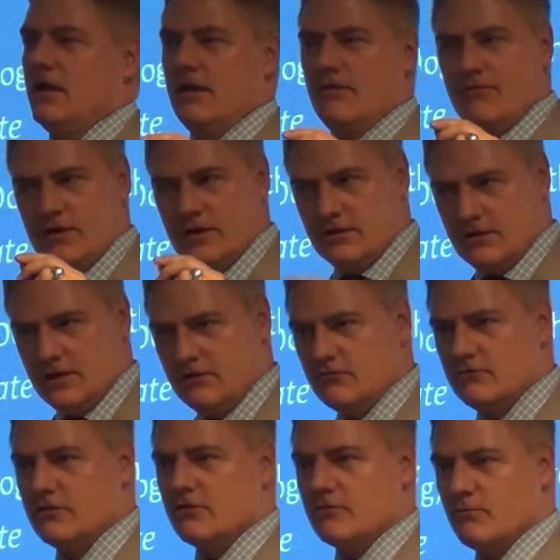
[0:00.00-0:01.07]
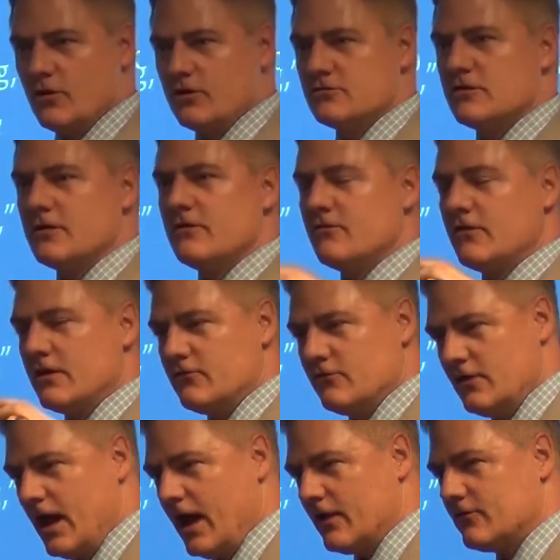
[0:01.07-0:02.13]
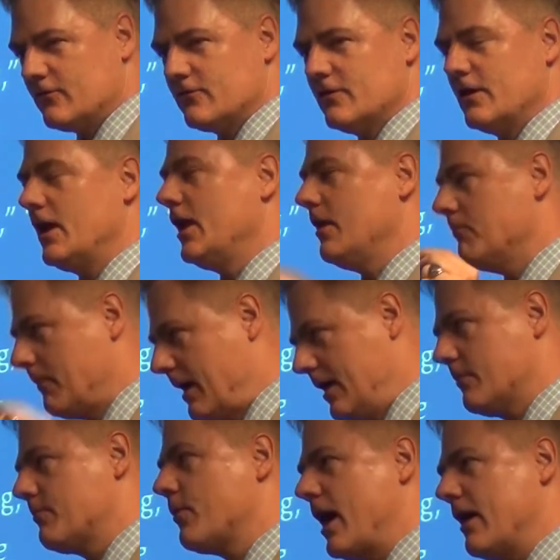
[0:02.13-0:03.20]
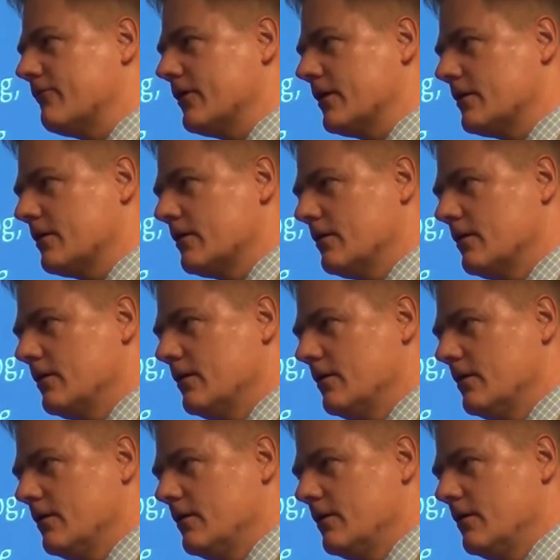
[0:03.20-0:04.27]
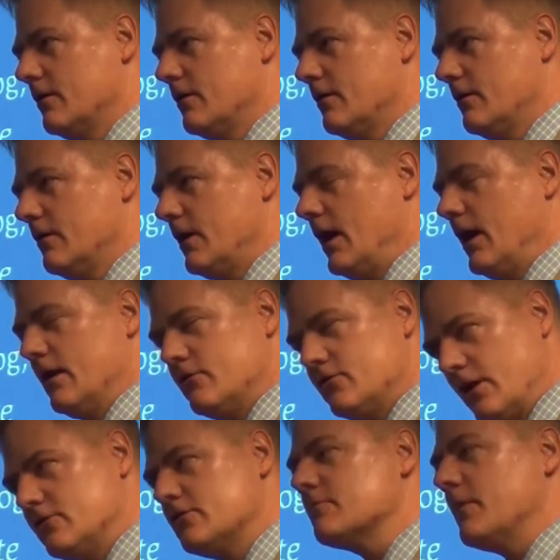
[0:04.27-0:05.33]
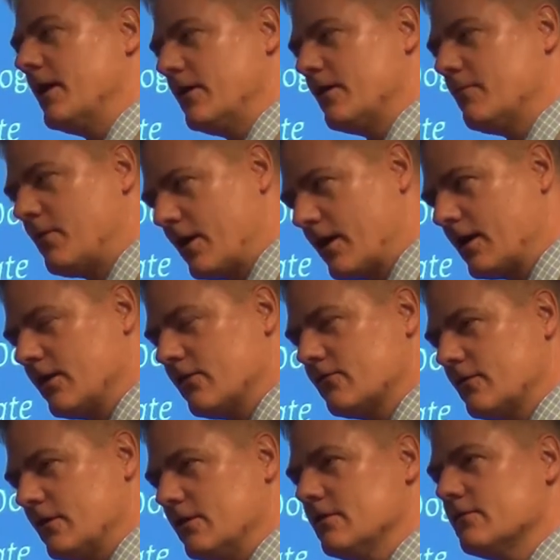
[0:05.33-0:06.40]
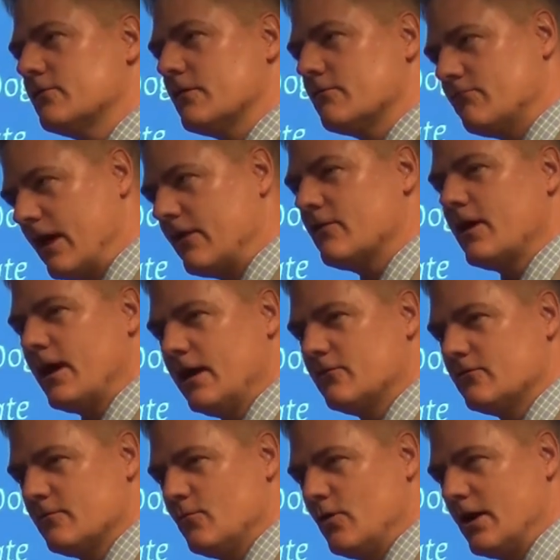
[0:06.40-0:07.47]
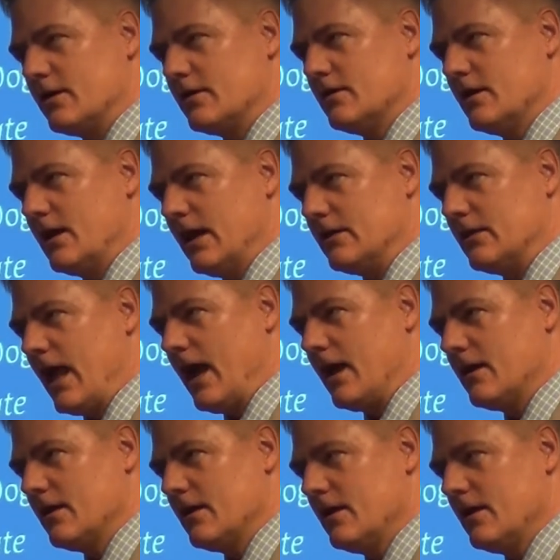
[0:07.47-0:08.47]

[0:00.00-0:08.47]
If an indigenous merchant says yes, he made a profit. And judging by your bargaining skills, a rather handsome one at that.